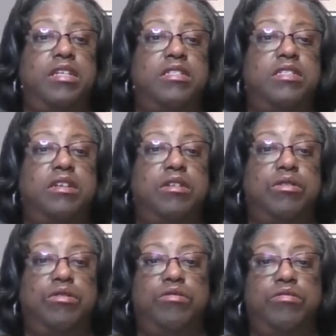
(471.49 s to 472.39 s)

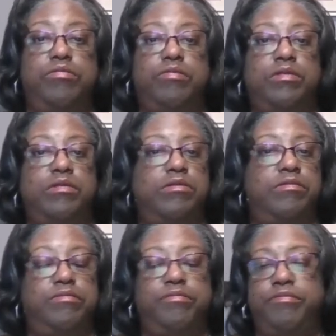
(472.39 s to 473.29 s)
So
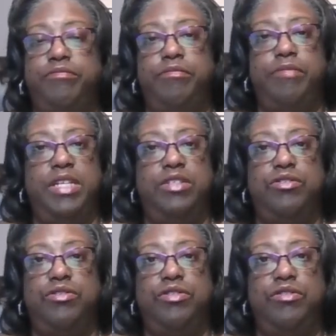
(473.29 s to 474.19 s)
make
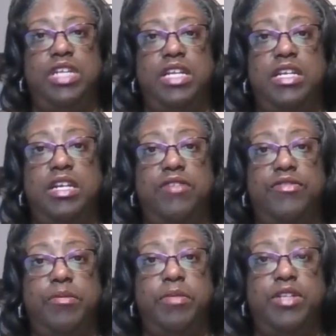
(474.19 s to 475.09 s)
sure that you take care
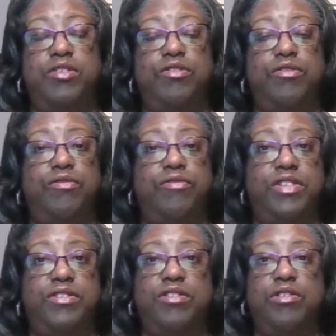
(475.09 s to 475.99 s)
of your mental,
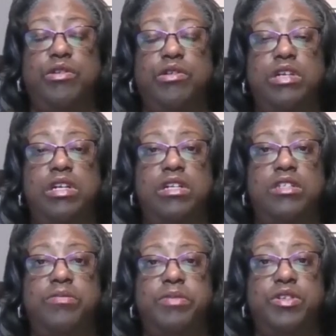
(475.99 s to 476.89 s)
physical,
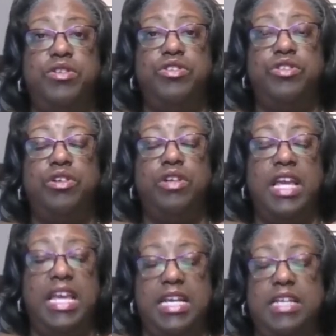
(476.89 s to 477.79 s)
spiritual,
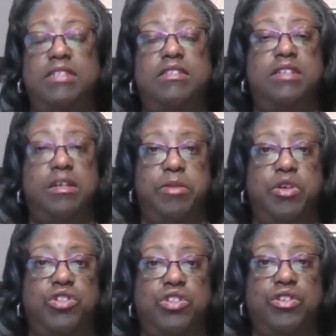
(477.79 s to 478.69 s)
and
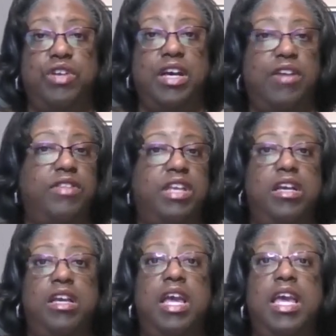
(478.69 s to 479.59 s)
emotional health,
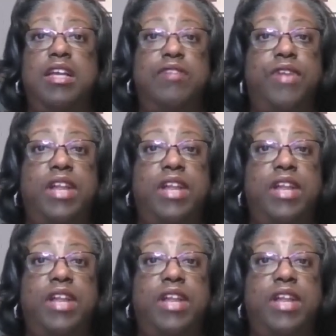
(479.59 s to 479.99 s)
and